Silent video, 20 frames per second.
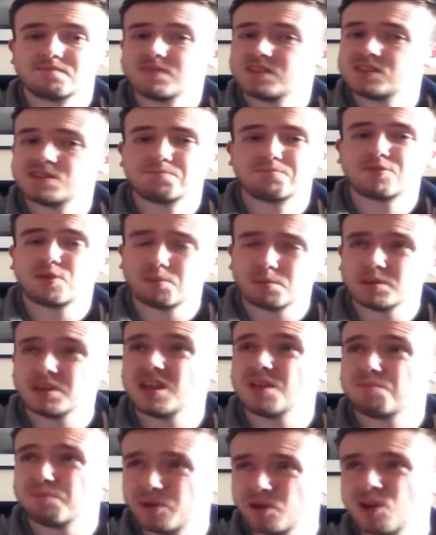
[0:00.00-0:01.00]
It's probably
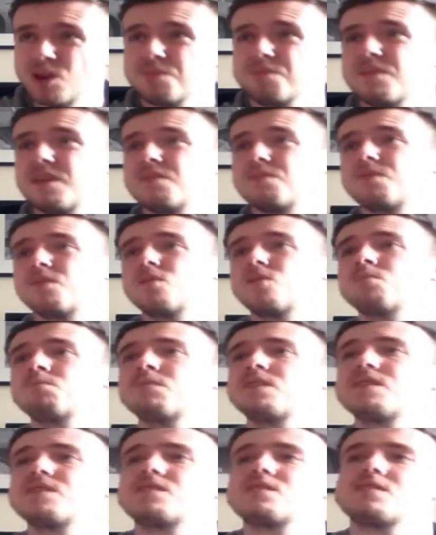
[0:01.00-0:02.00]
a perfect film,
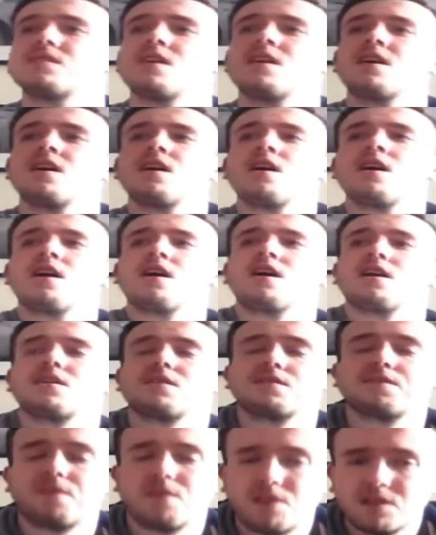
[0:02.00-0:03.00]
this.
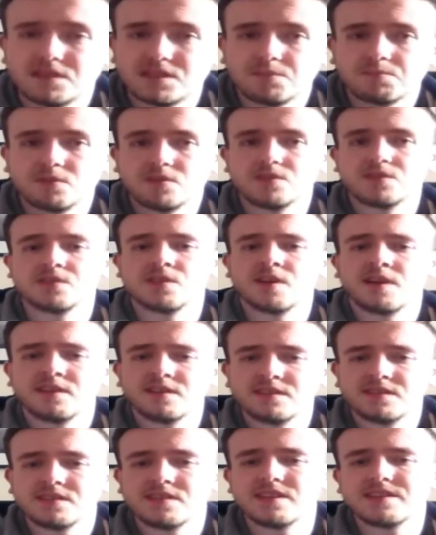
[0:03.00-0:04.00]
as far as I'm
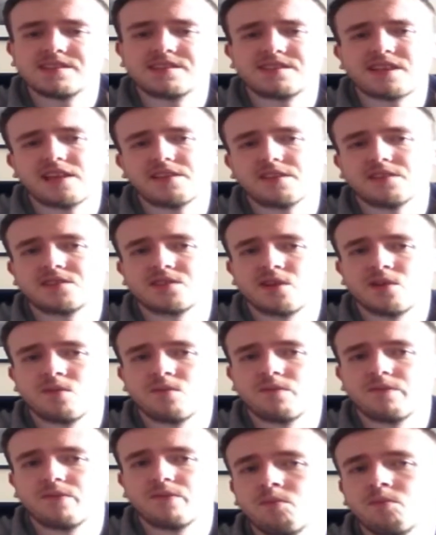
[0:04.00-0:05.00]
concerned. This set the
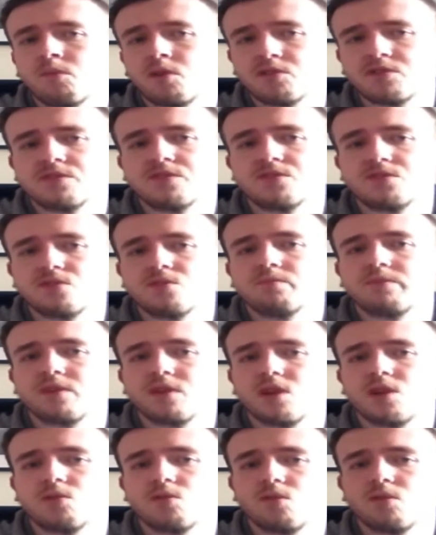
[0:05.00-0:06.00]
tone modern
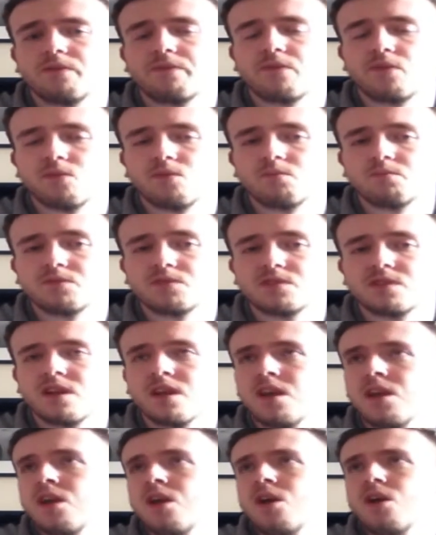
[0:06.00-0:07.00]
superhero films.
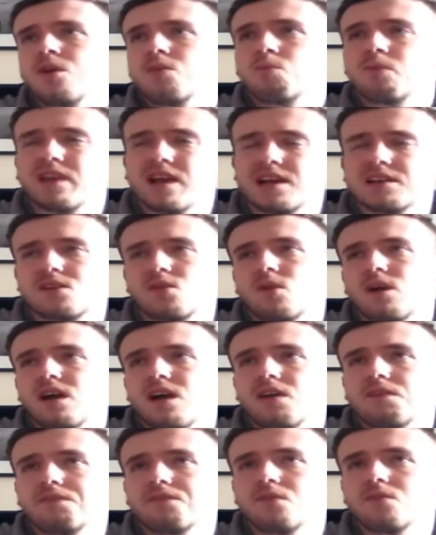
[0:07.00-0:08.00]
We had
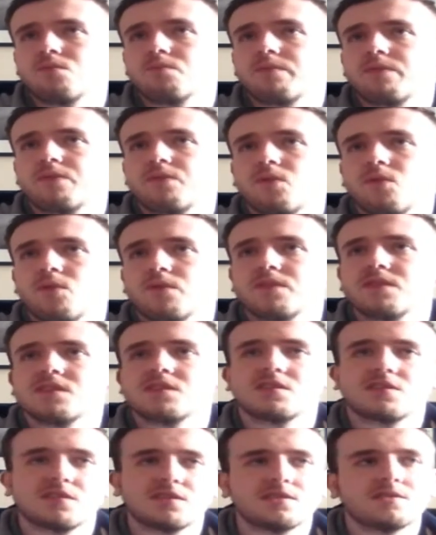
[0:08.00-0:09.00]
quite a few before
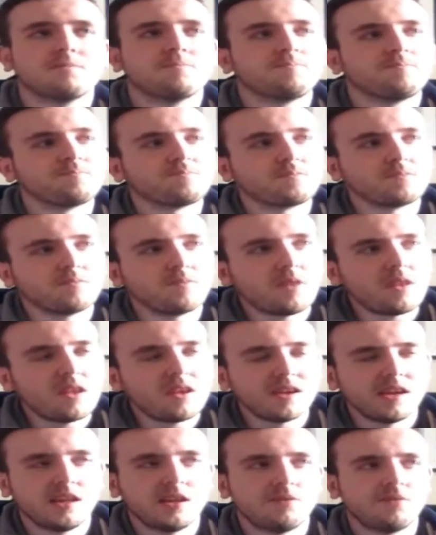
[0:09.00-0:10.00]
this
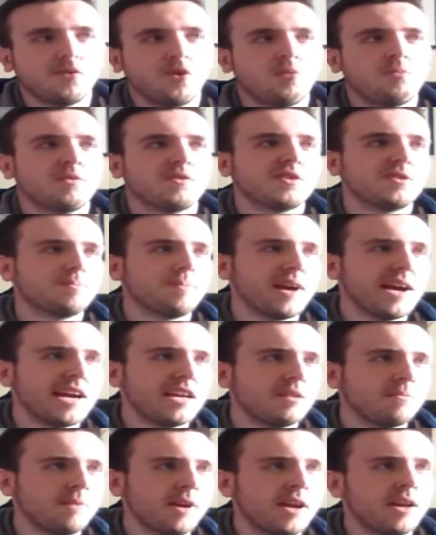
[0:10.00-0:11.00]
in the form of
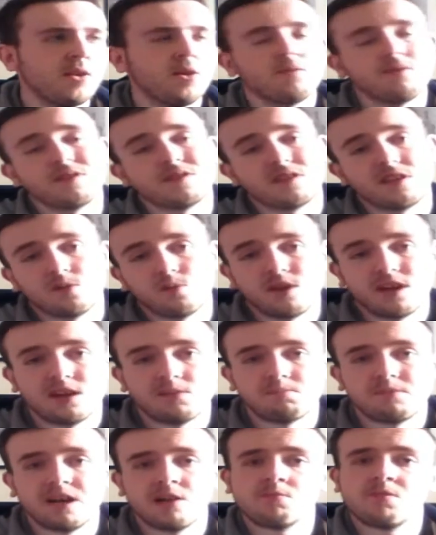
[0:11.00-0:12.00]
Spider-Man. Obviously, we
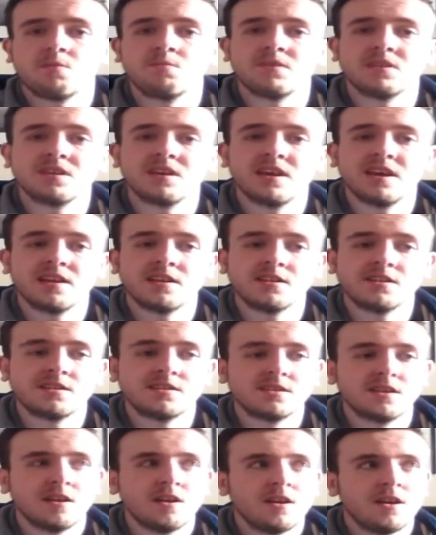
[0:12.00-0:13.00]
had Batman
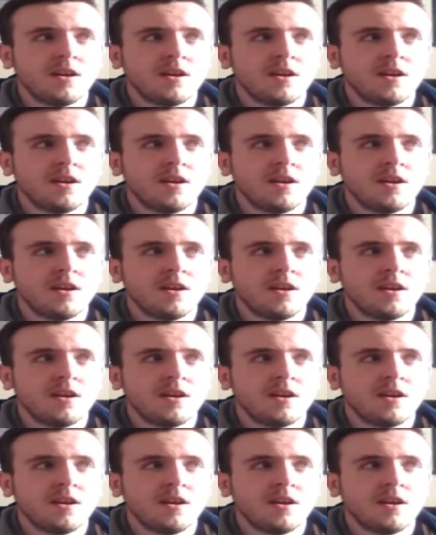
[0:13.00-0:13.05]
Begins.